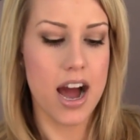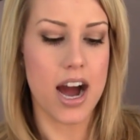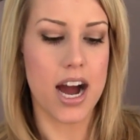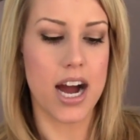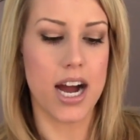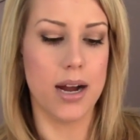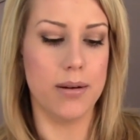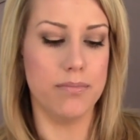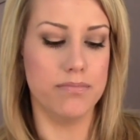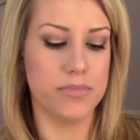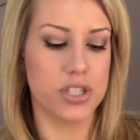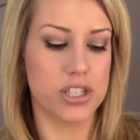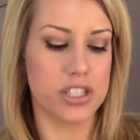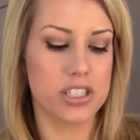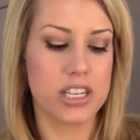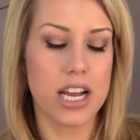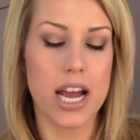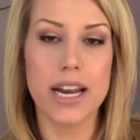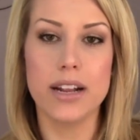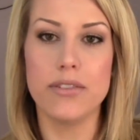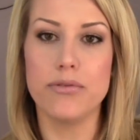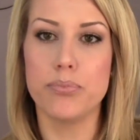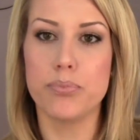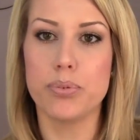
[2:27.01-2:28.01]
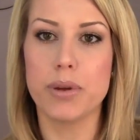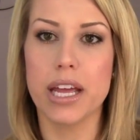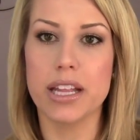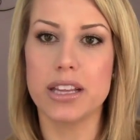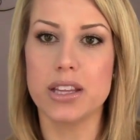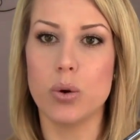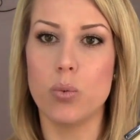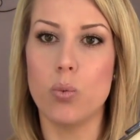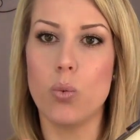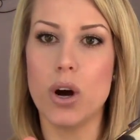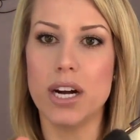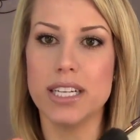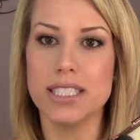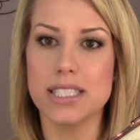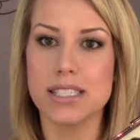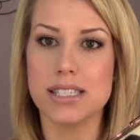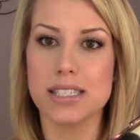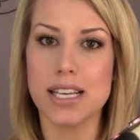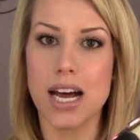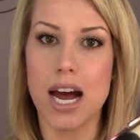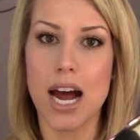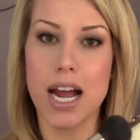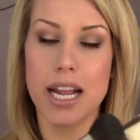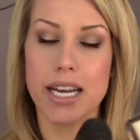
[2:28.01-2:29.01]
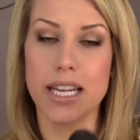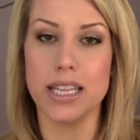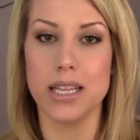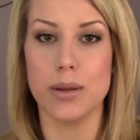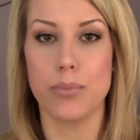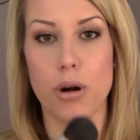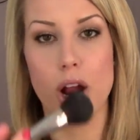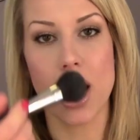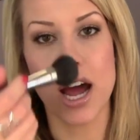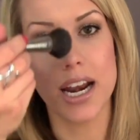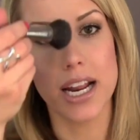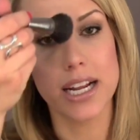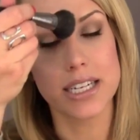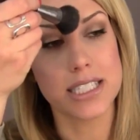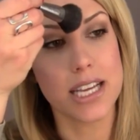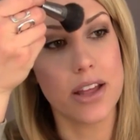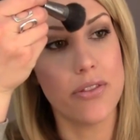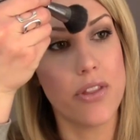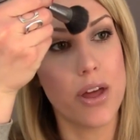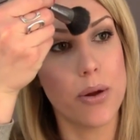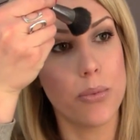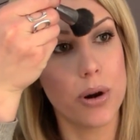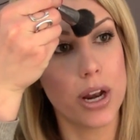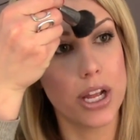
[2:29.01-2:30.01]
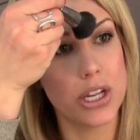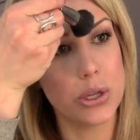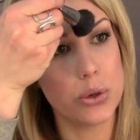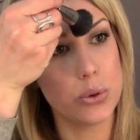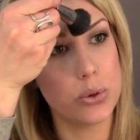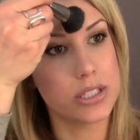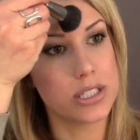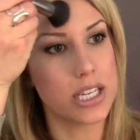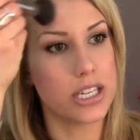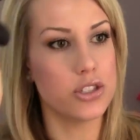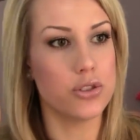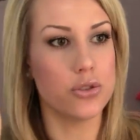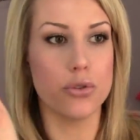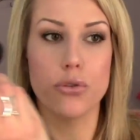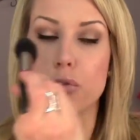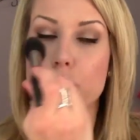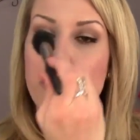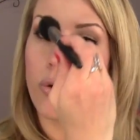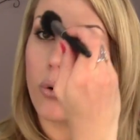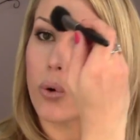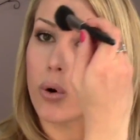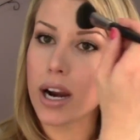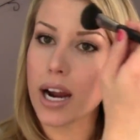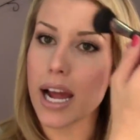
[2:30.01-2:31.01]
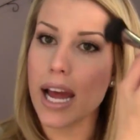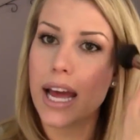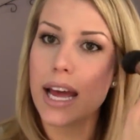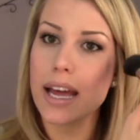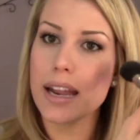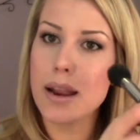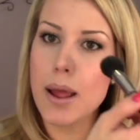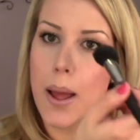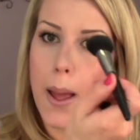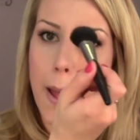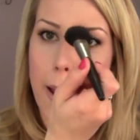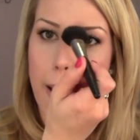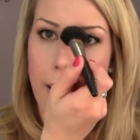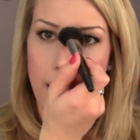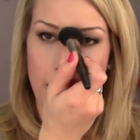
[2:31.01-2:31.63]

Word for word: Um, just kind of get the one side in the product, and then what I do is I do forehead,